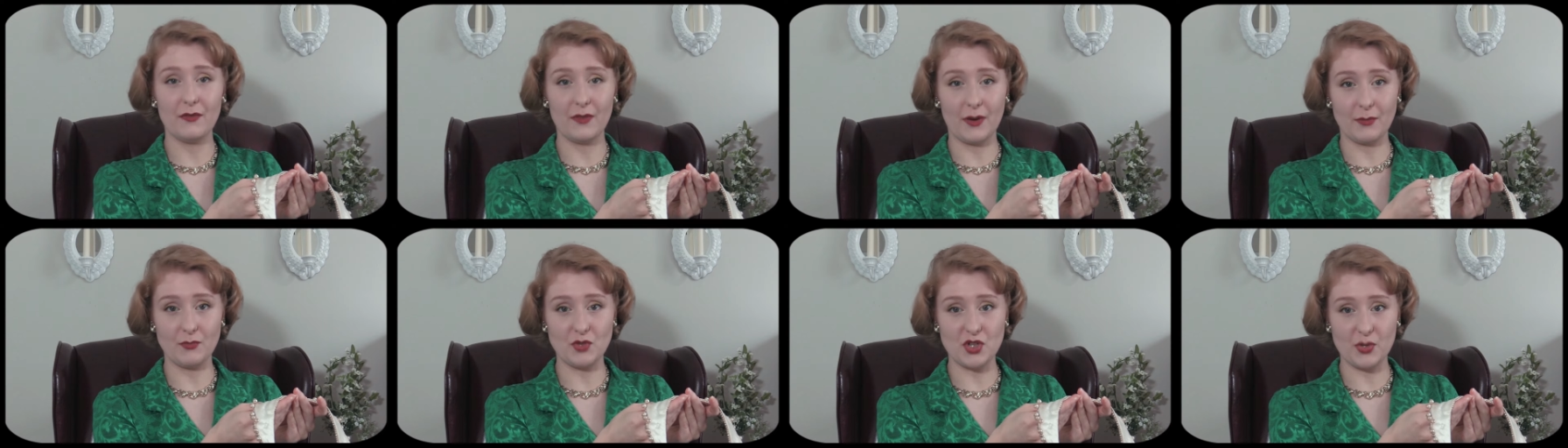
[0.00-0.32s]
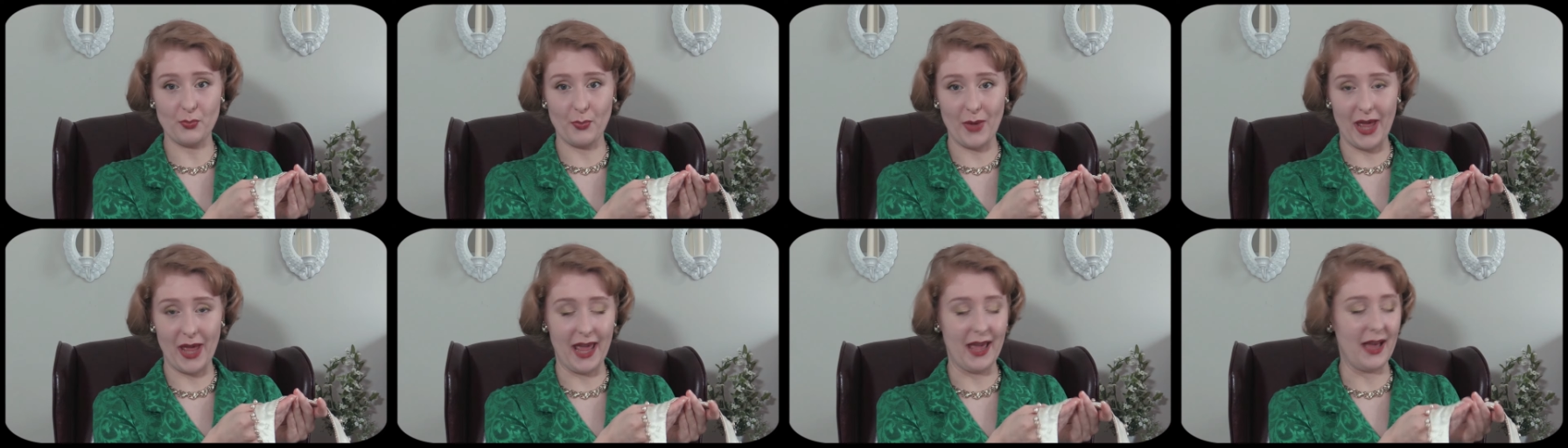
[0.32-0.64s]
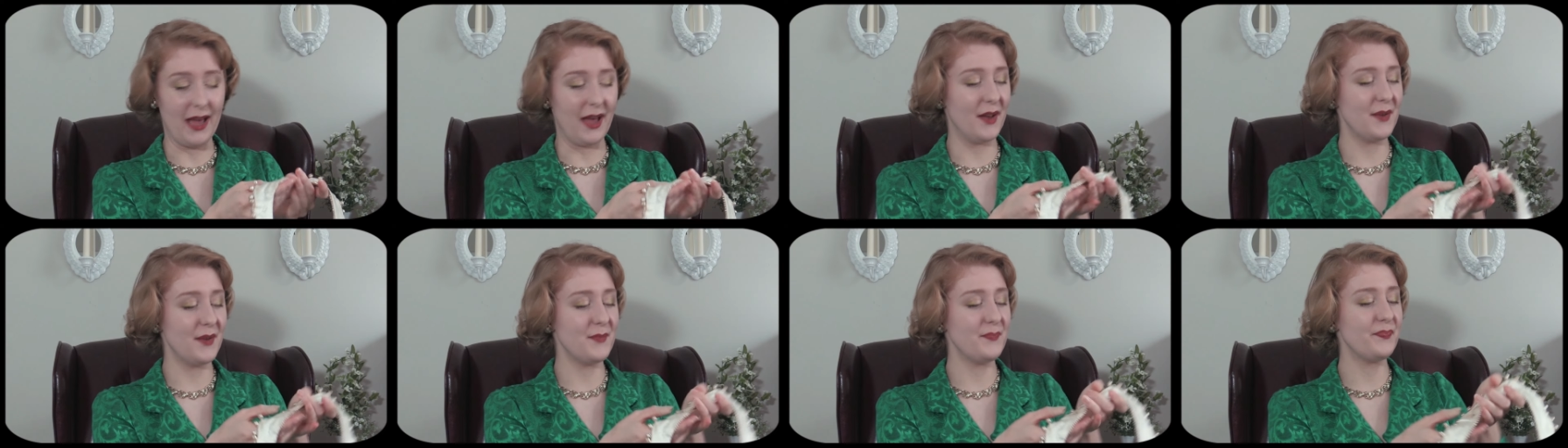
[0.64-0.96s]
from
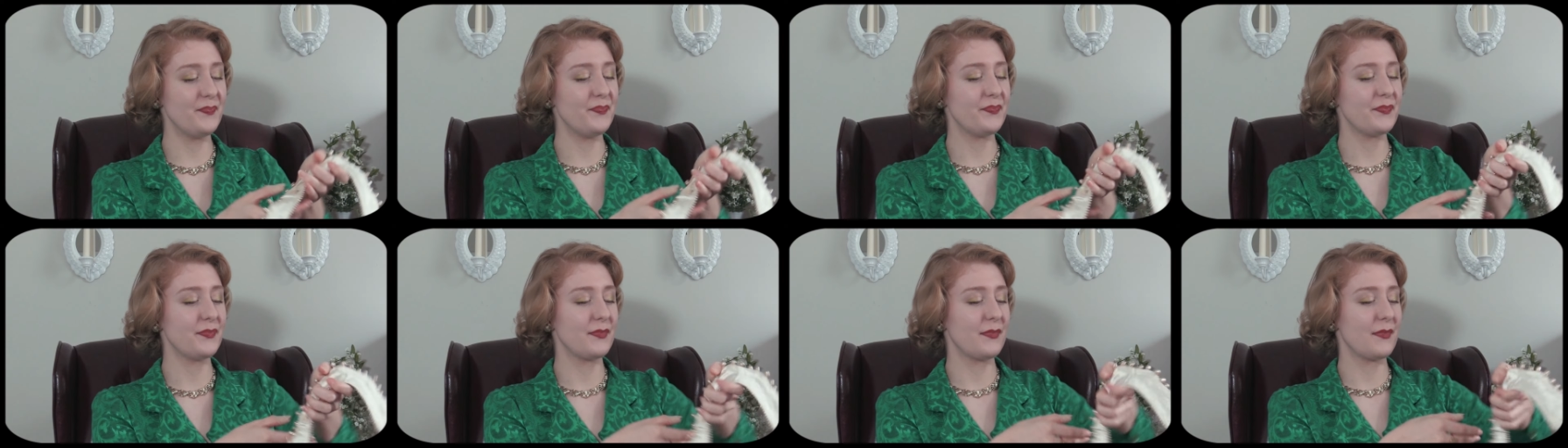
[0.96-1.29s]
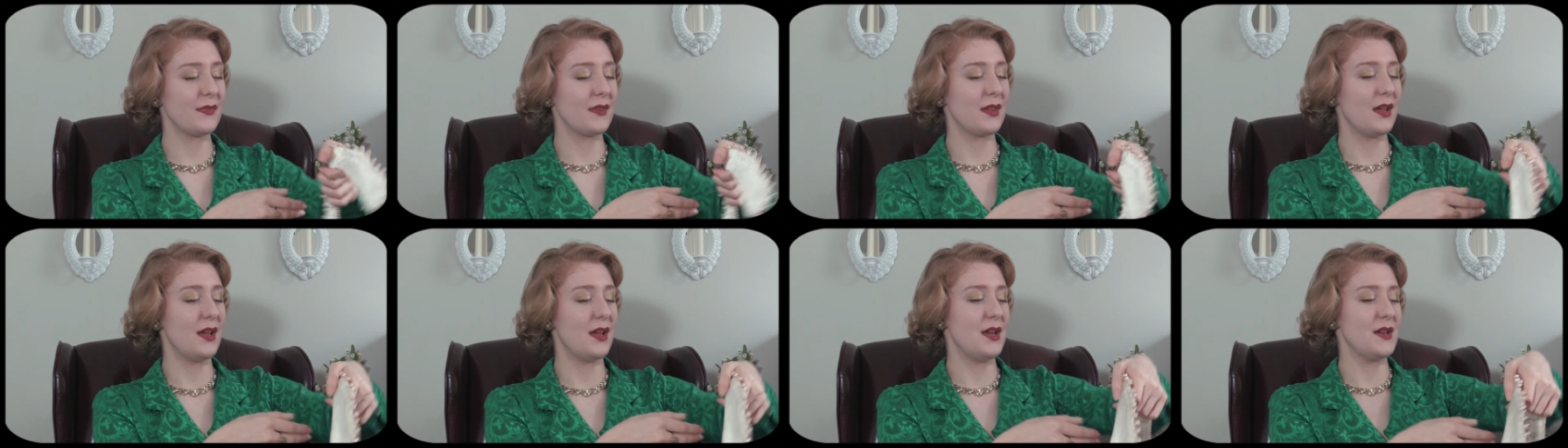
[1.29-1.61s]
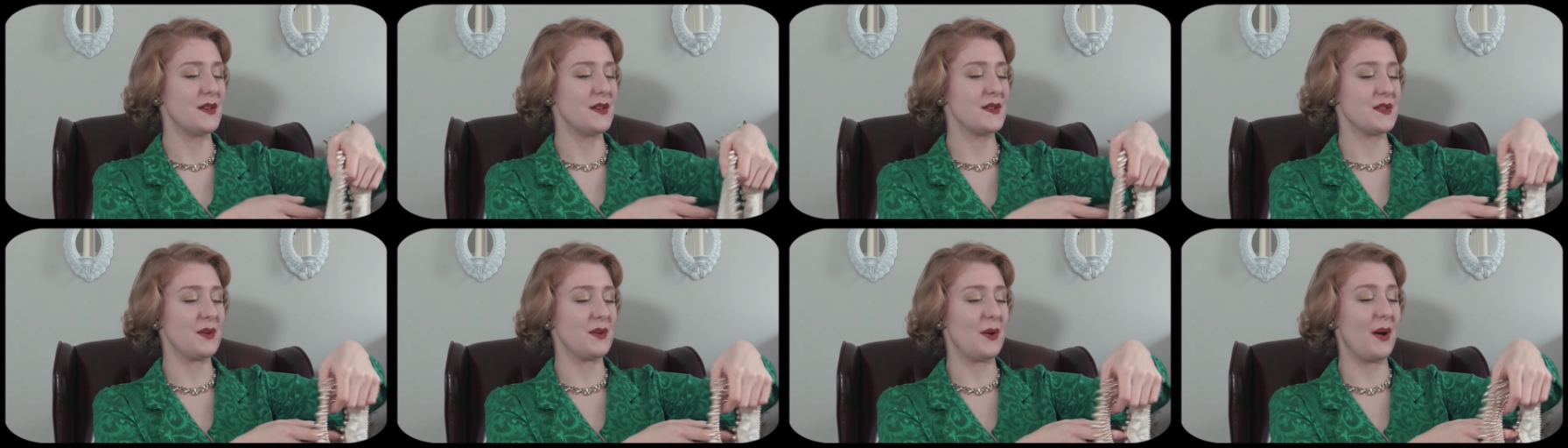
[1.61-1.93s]
Japan.
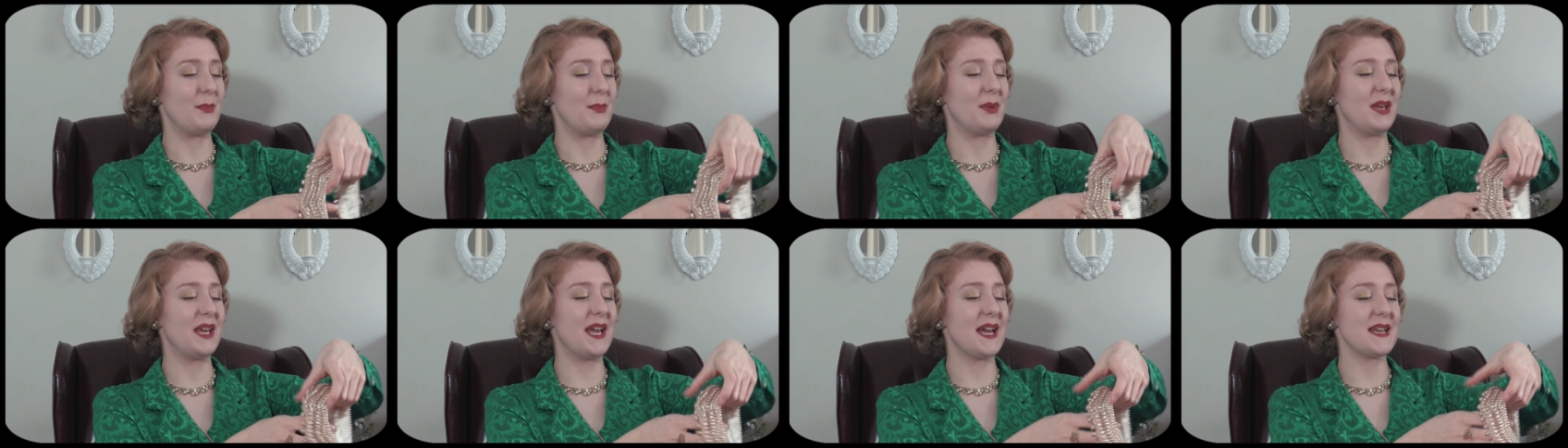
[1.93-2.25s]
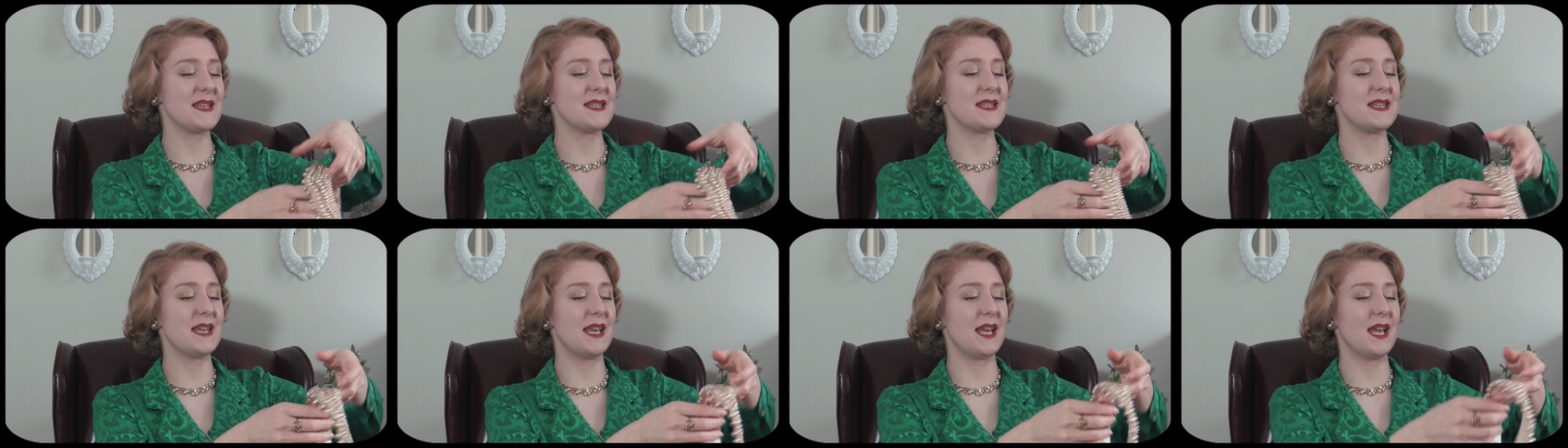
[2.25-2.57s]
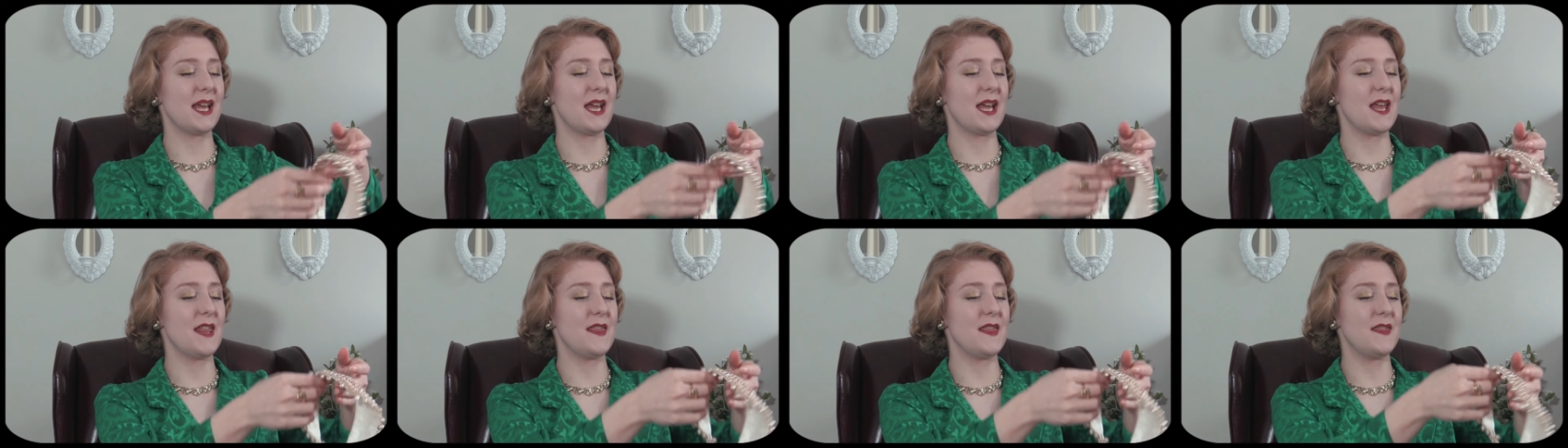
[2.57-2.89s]
So I'm
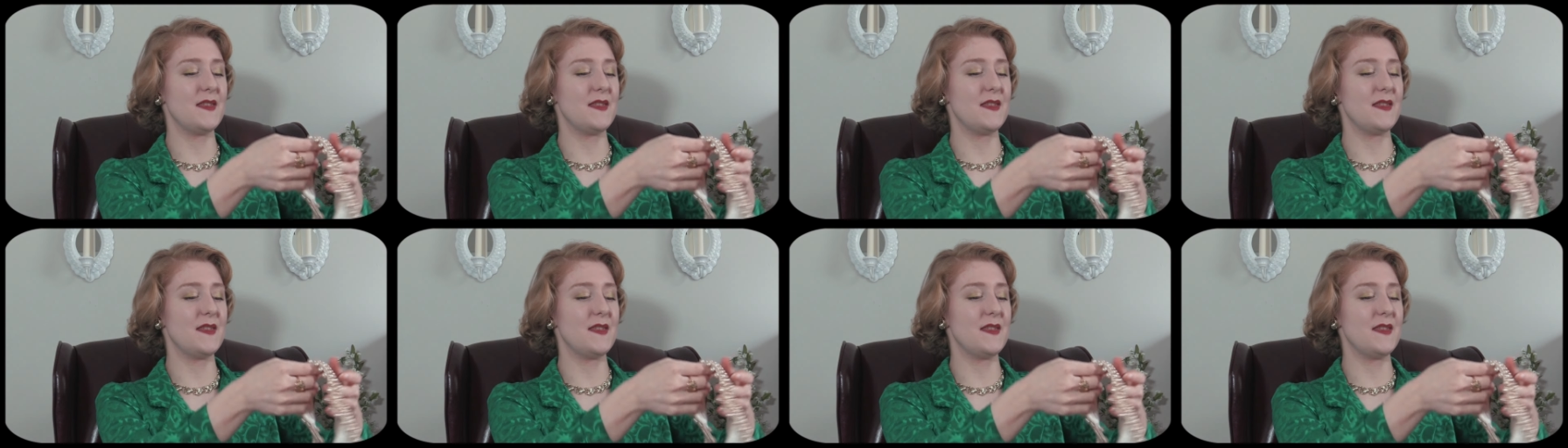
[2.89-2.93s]
guessing